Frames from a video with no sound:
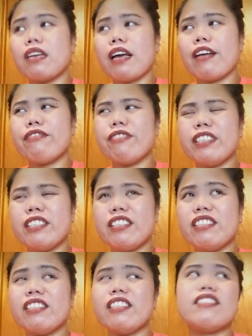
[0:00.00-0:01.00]
I
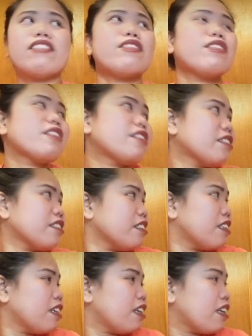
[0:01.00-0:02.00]
feel it's,
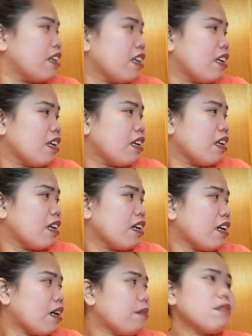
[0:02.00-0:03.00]

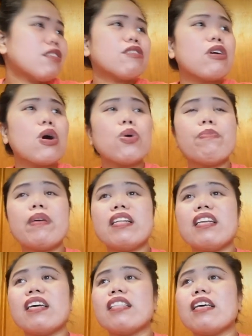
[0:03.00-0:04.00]
I'm just
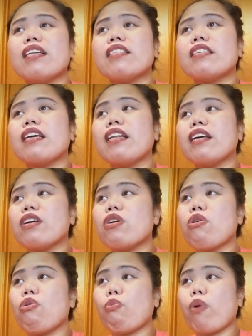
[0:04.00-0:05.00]
hoping that it's gonna
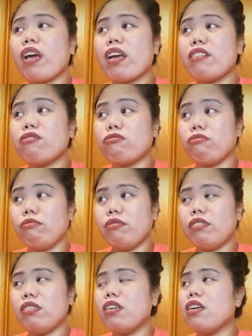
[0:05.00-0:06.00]
go away
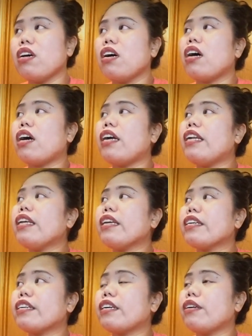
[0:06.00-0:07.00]
soon.
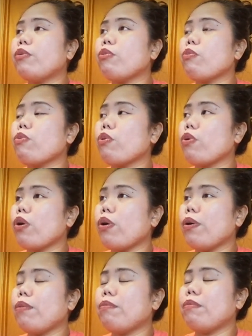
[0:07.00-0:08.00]
Earlier,
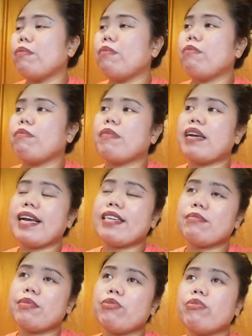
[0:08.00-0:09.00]
my
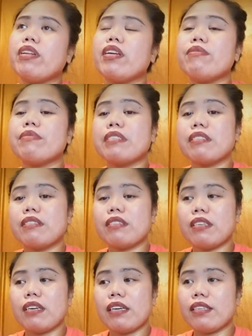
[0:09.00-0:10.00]
husband, when he was
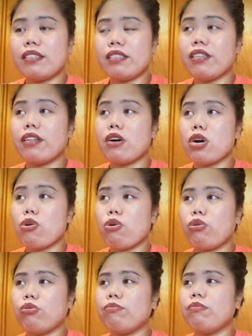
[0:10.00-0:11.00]
still at
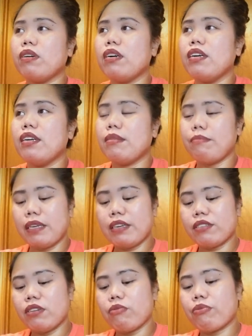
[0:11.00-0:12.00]
home
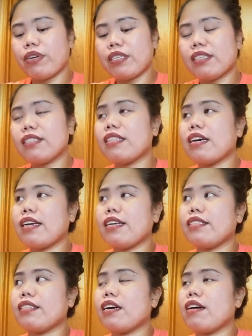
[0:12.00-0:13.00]
because he works at
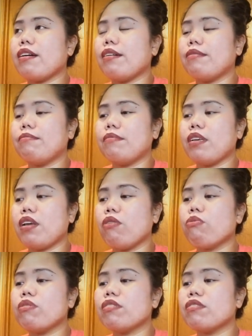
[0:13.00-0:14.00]
night, he
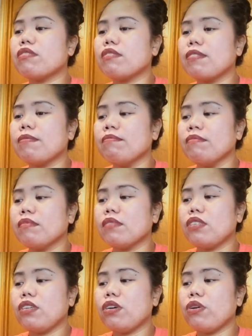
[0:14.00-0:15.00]
was,
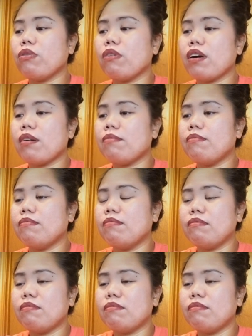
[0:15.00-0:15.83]
you know,